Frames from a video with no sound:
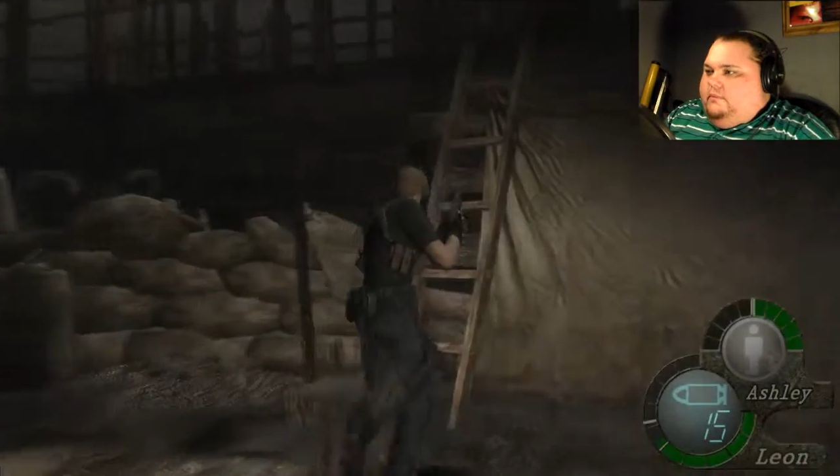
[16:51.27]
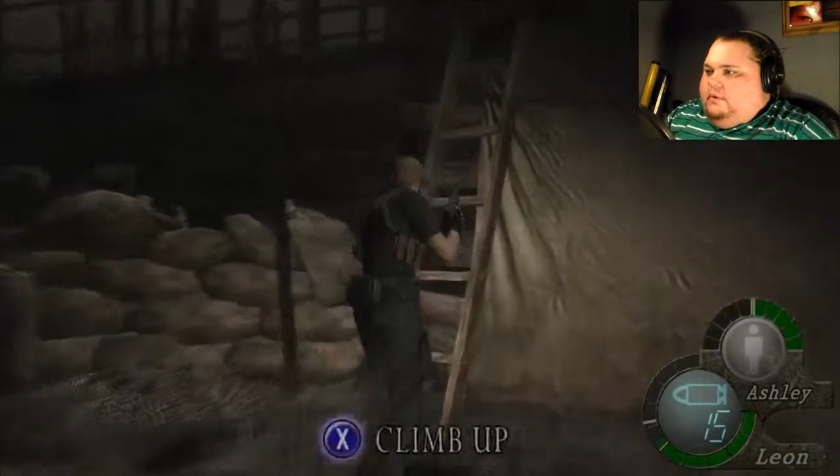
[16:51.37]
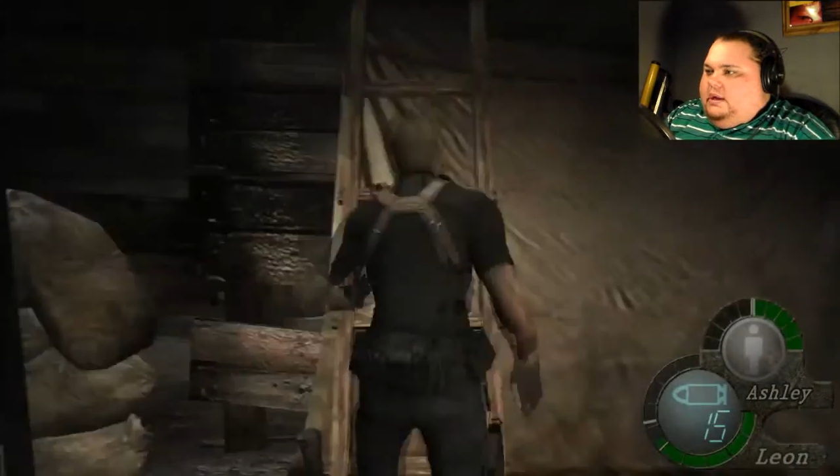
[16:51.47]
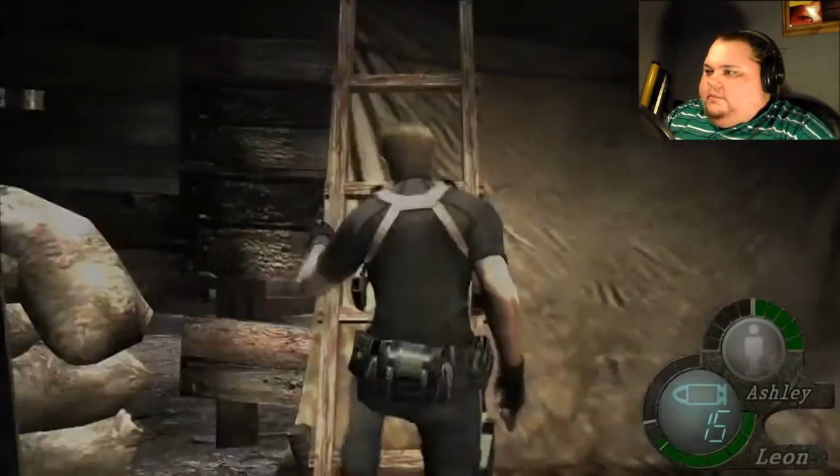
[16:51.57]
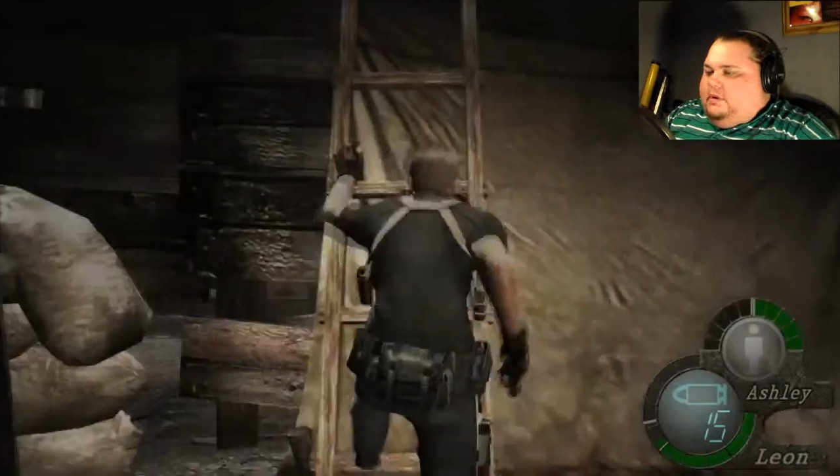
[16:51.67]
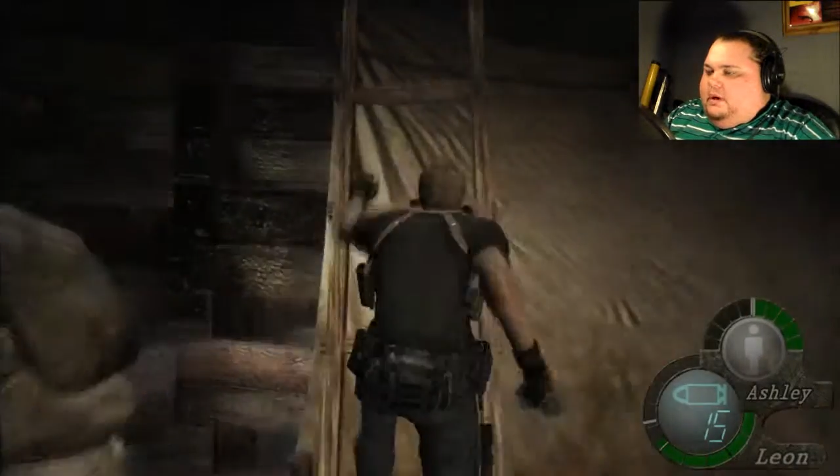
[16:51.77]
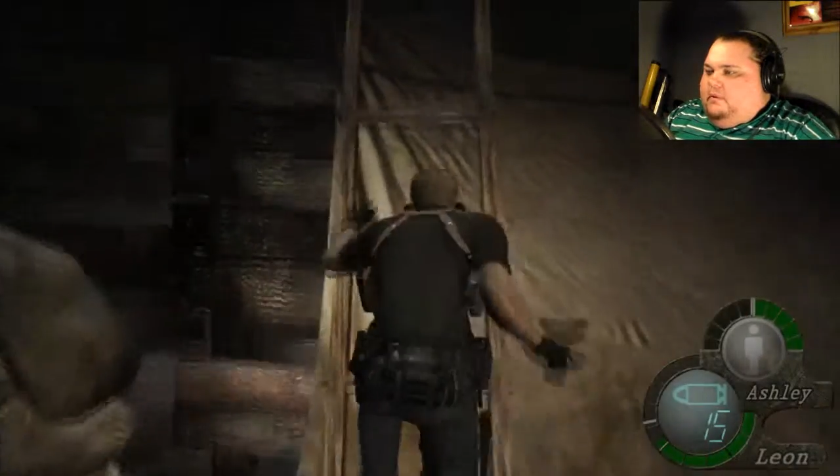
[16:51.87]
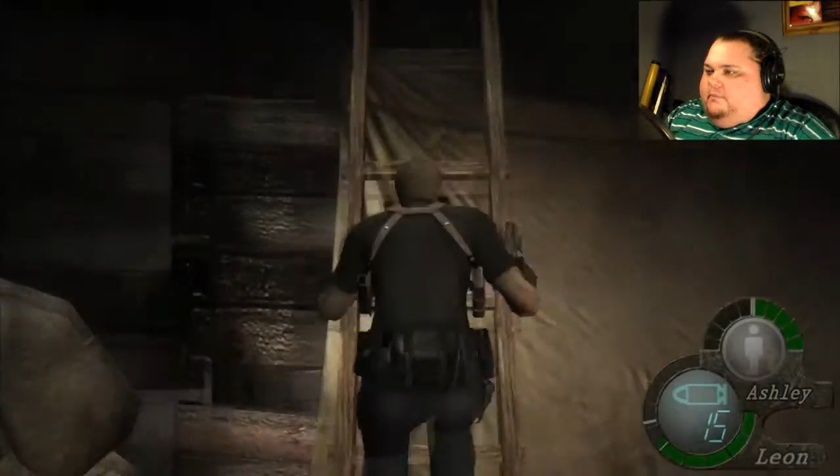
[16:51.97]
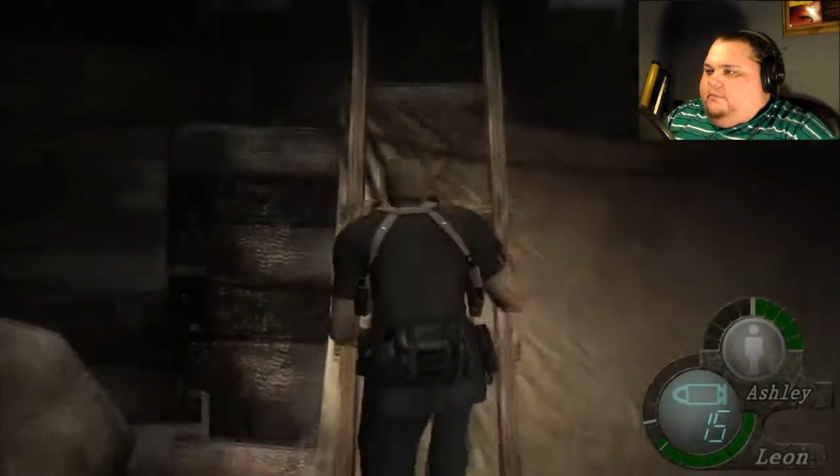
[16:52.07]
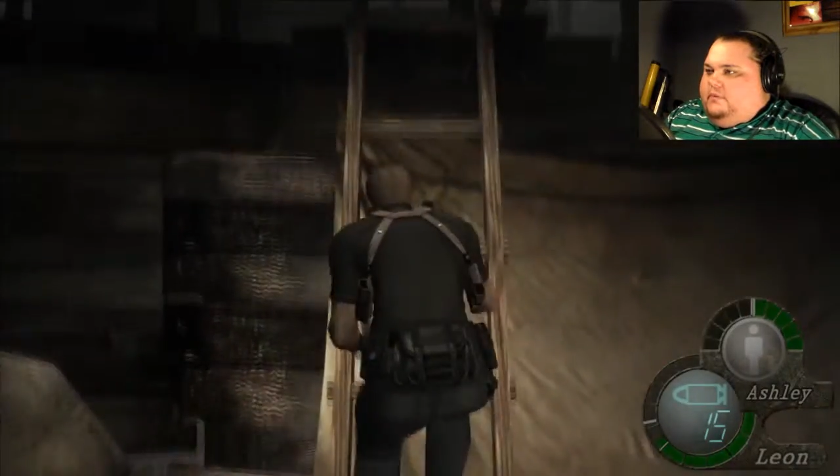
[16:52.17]
Get up
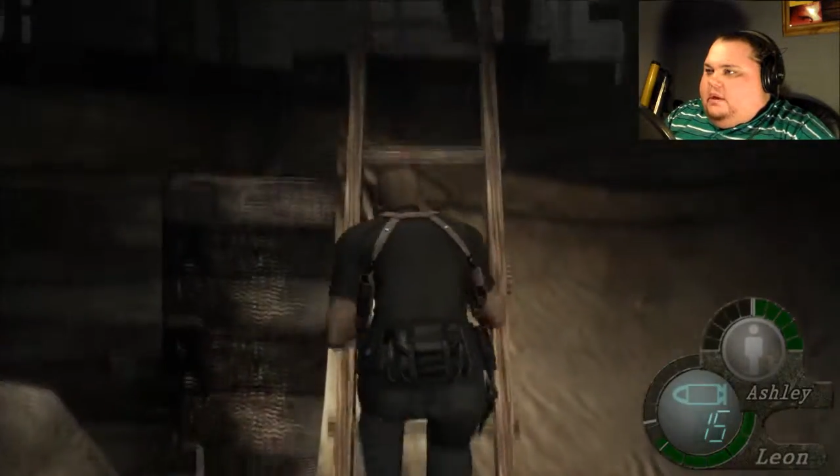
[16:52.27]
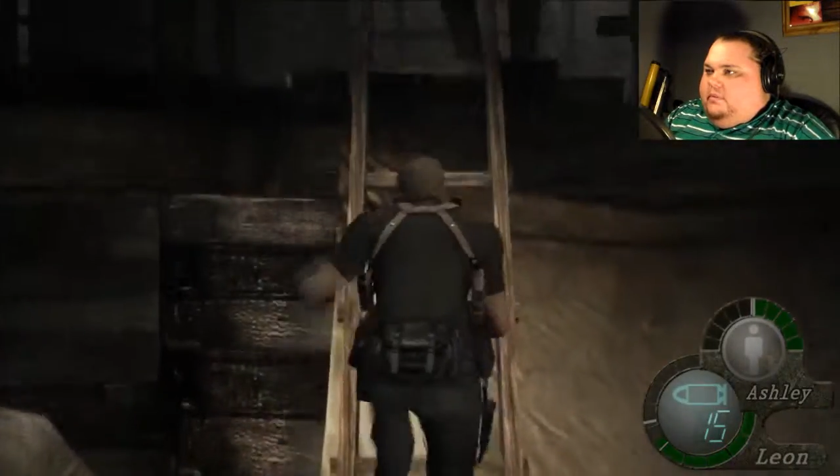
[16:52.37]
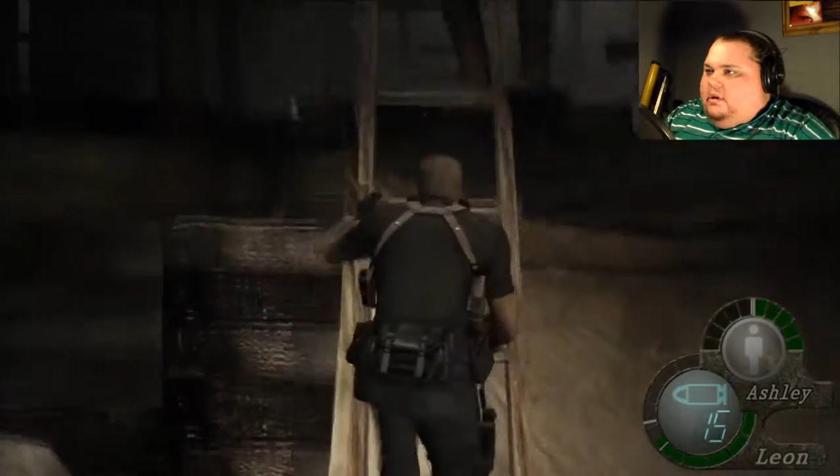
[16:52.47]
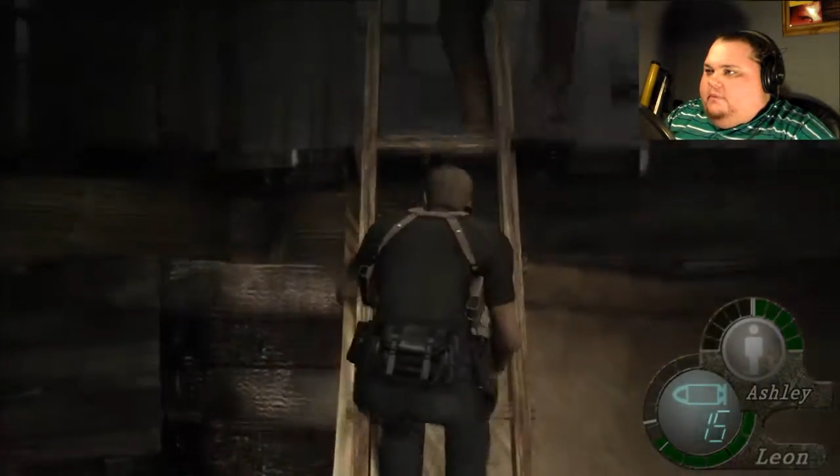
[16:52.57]
there. Come on.